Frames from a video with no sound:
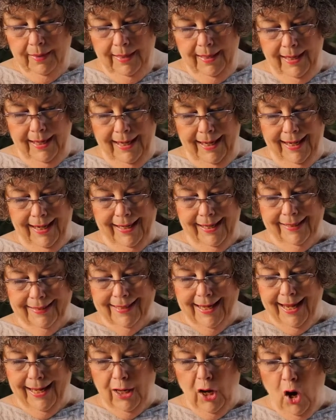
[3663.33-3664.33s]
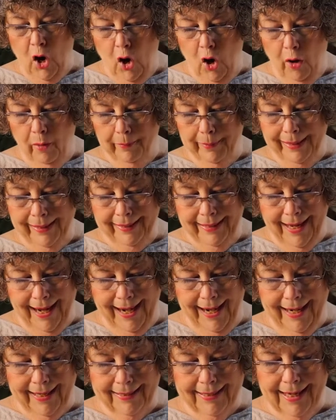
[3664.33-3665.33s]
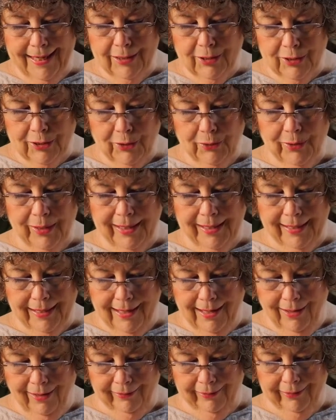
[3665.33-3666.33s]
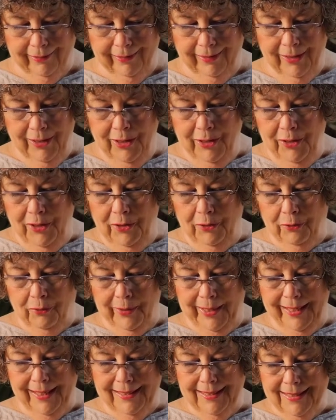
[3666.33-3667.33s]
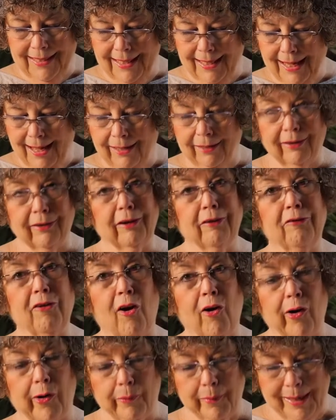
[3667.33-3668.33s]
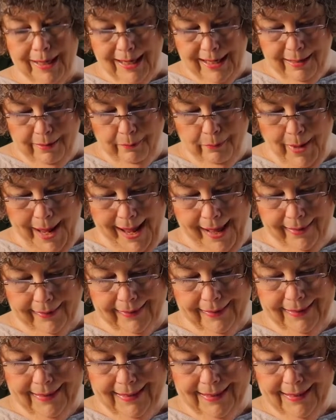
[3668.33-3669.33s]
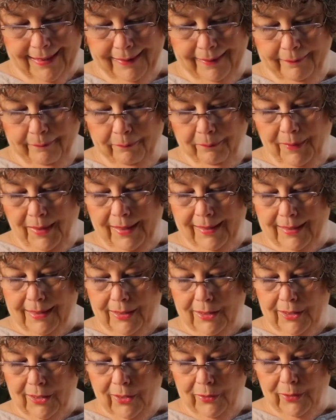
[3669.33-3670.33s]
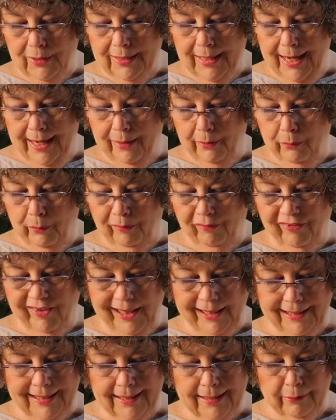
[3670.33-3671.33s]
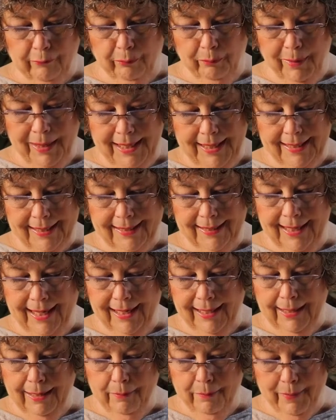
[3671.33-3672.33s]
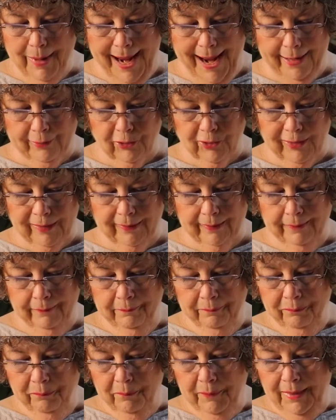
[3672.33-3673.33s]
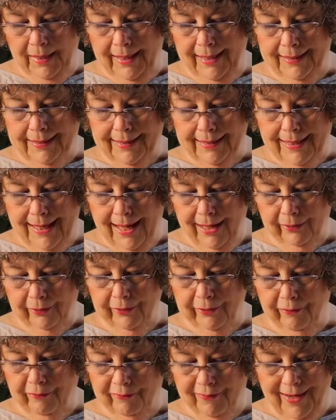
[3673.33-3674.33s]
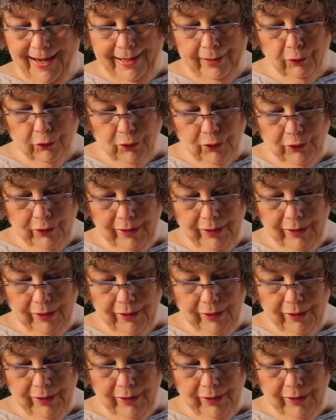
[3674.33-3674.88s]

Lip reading: It is a calming and a soothing color. Green is the color of harmony and balance. It's associated with feelings of peace and compassion. It's a color of nature.